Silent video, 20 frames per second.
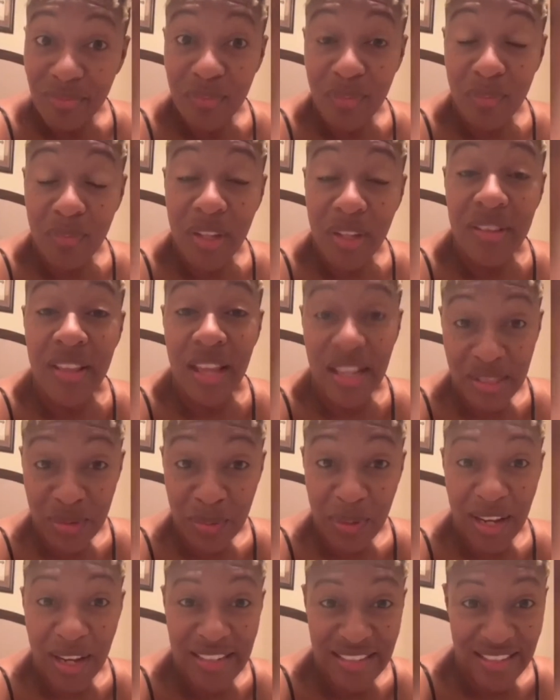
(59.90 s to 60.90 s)
that's
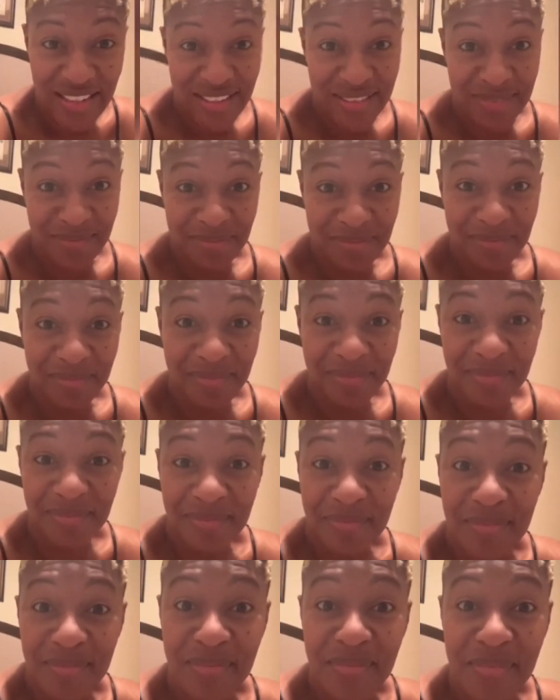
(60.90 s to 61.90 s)
what I did.
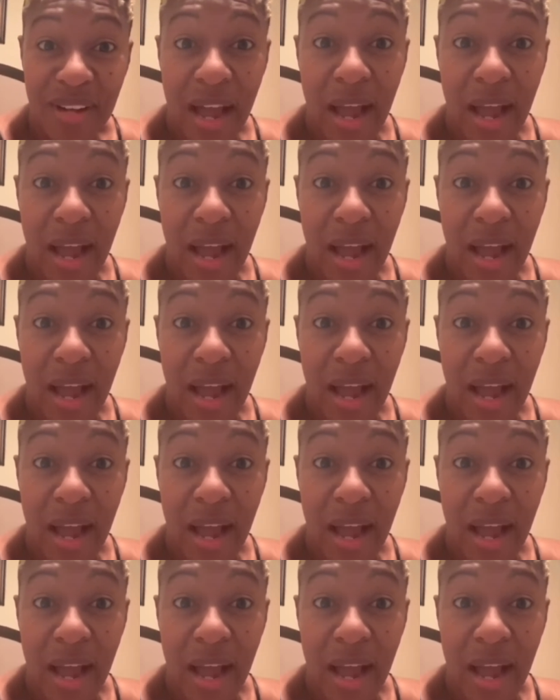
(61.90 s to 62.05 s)
I